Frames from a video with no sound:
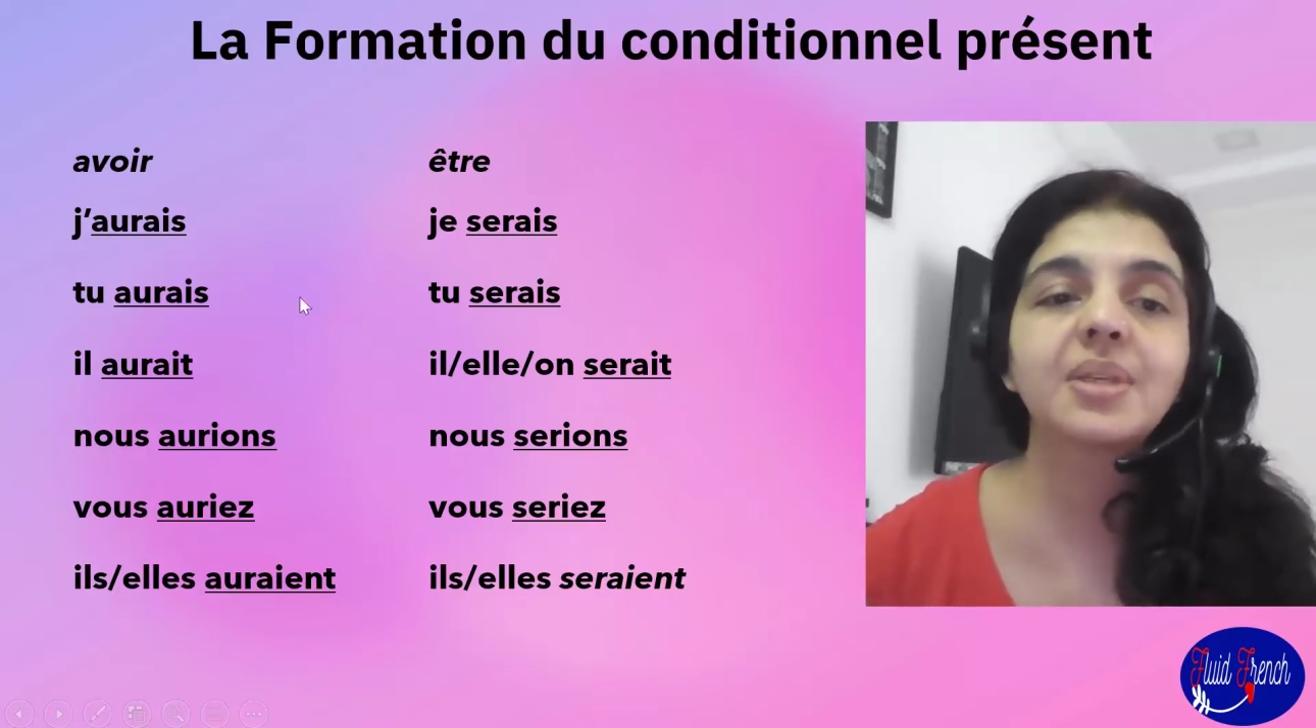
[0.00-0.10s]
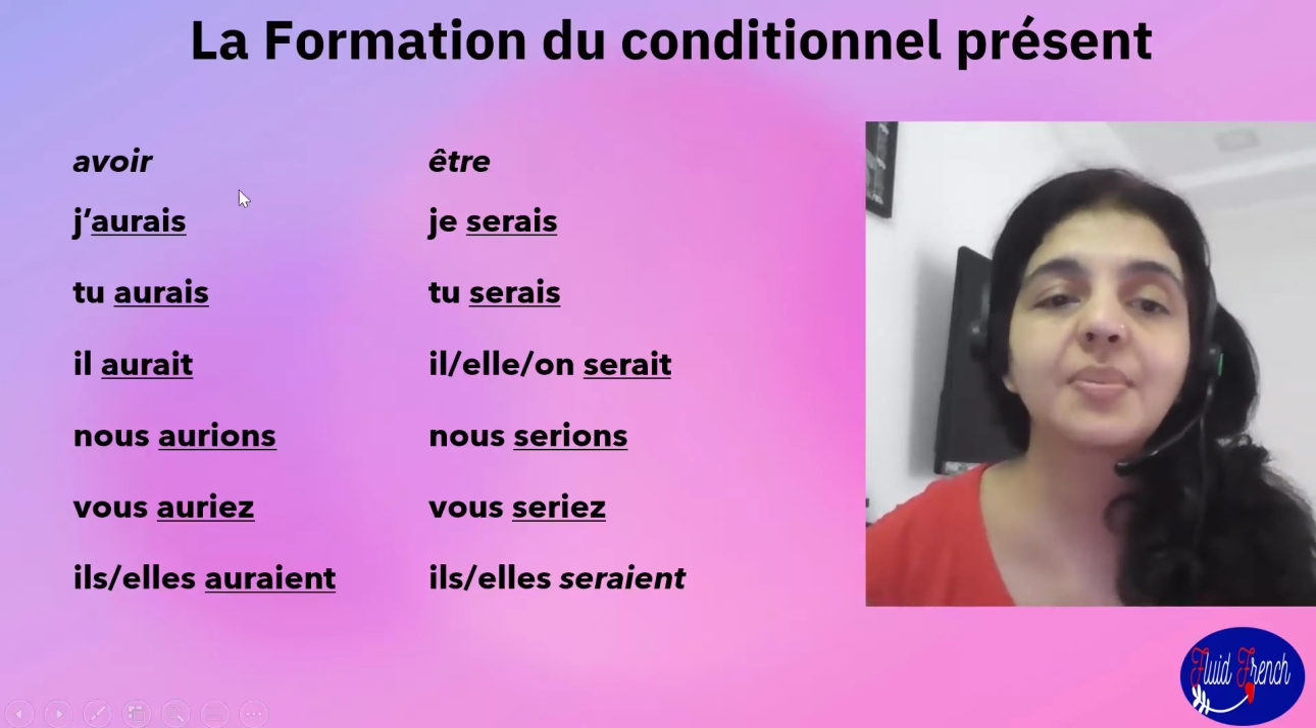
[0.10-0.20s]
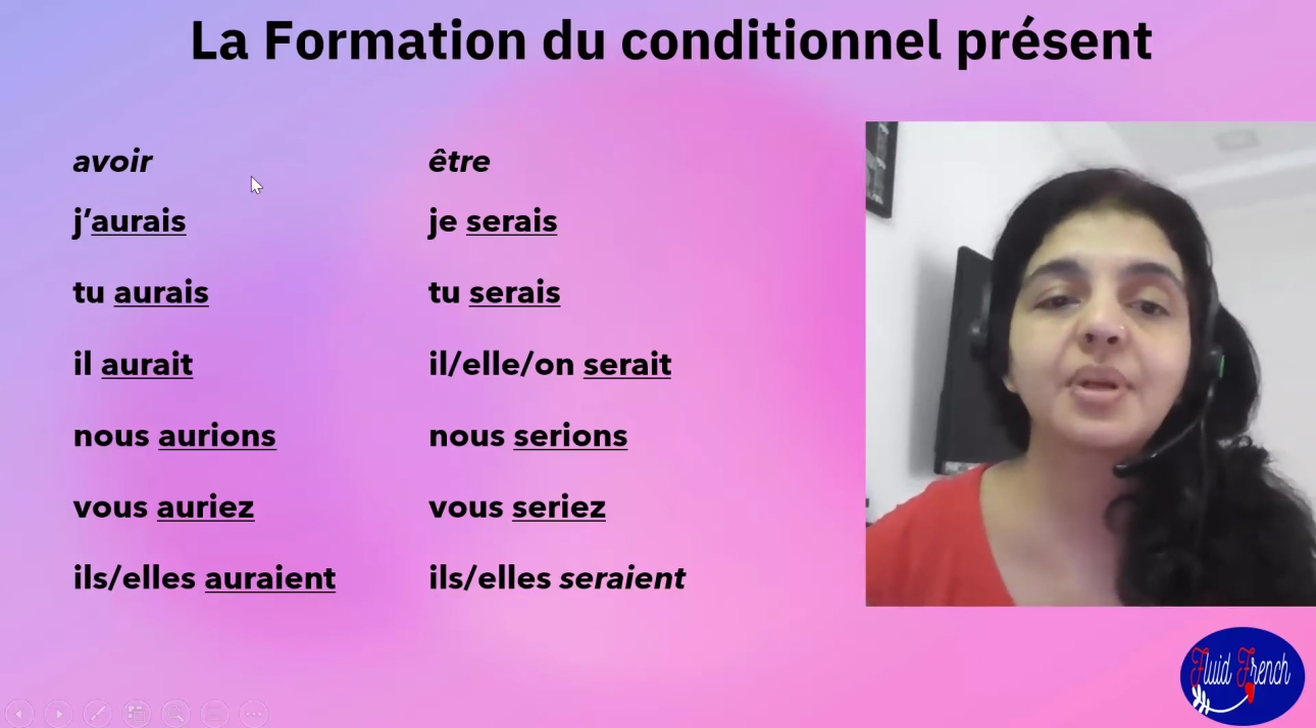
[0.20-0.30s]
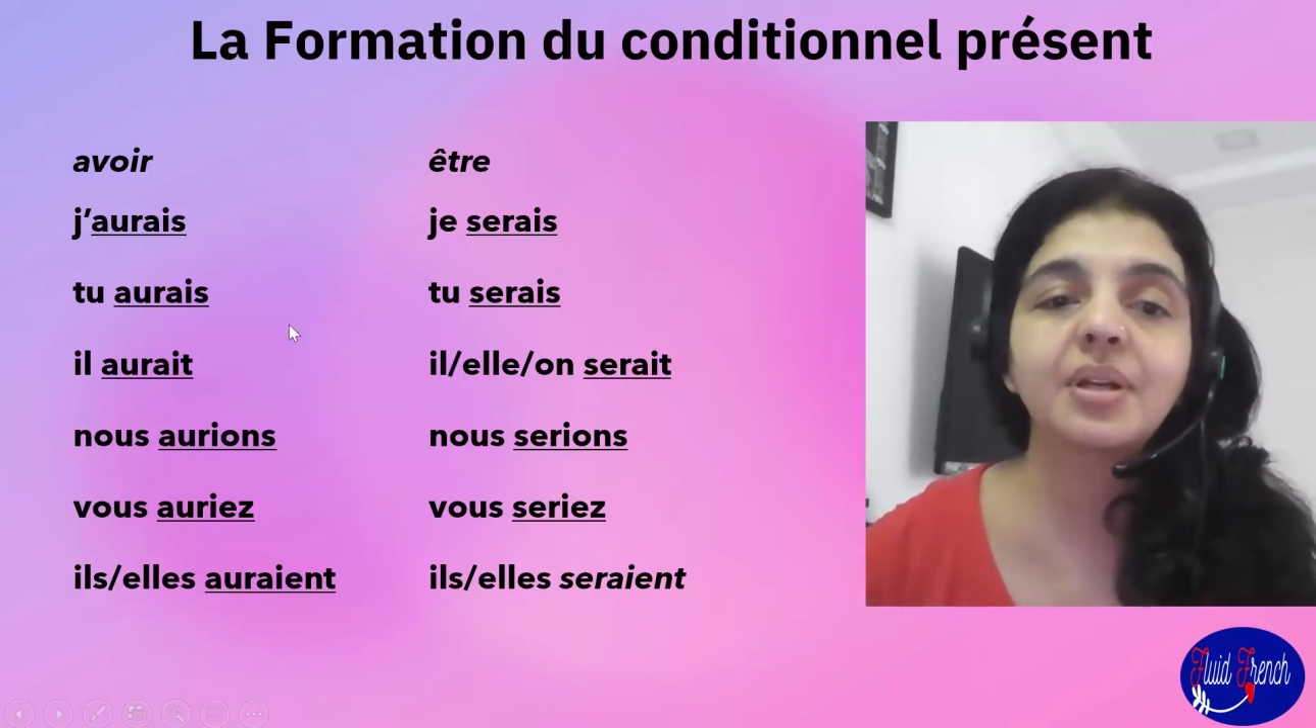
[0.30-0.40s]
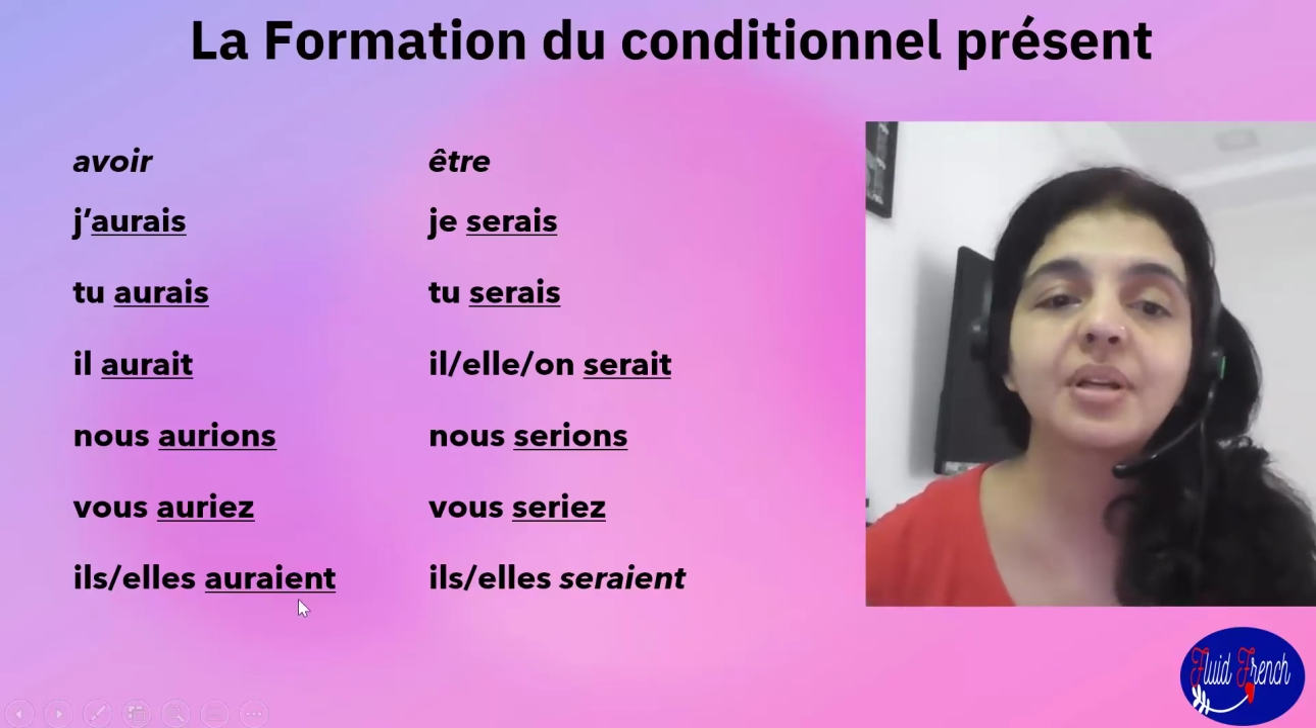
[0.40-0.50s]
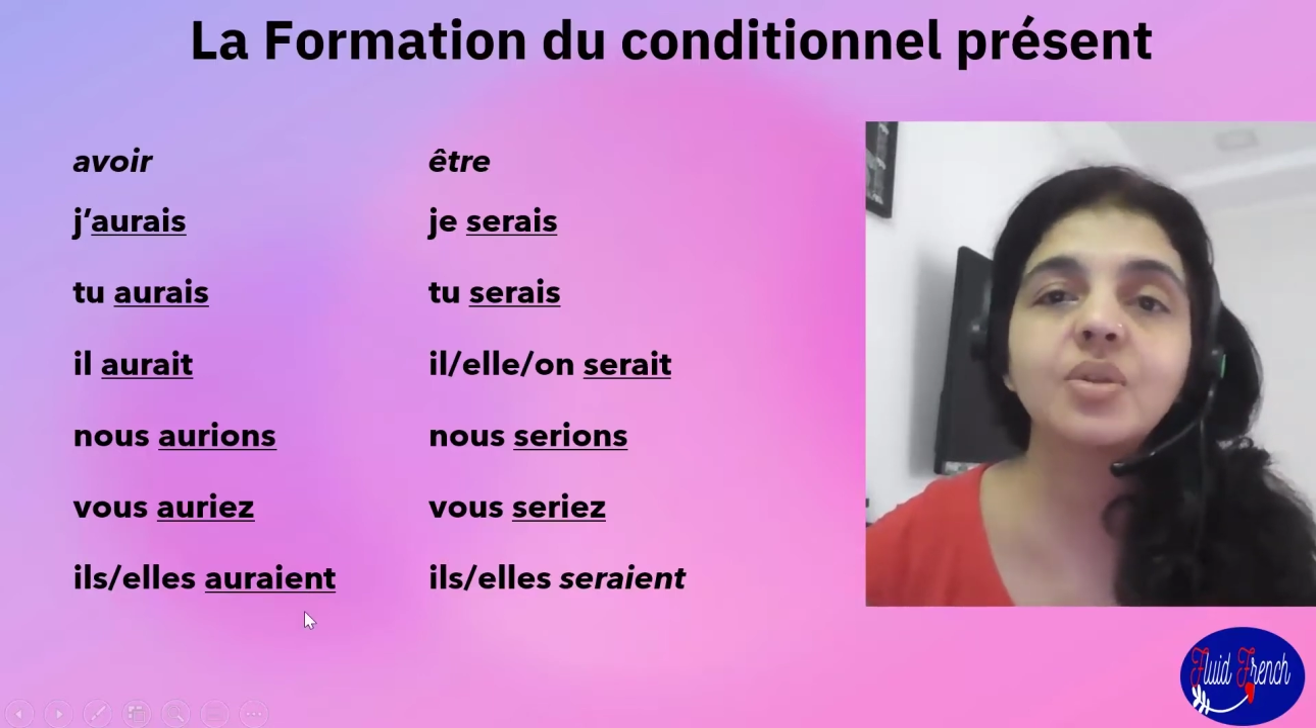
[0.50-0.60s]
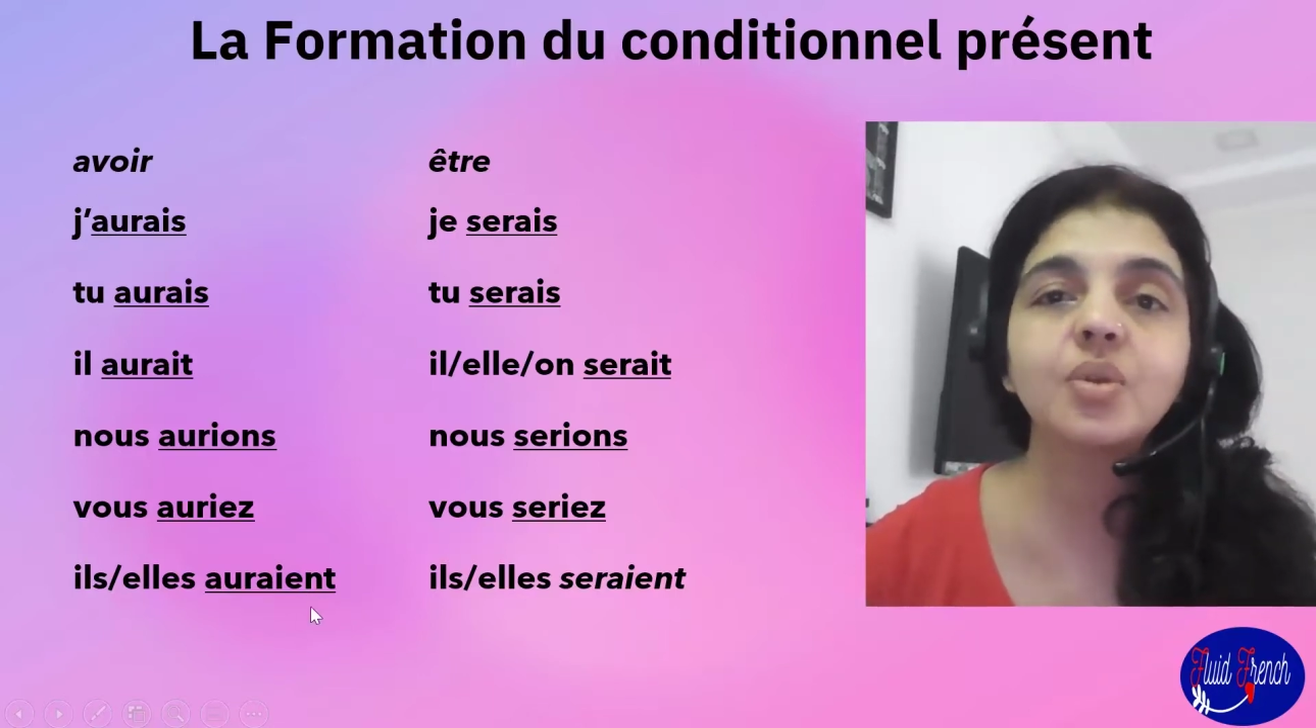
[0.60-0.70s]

separately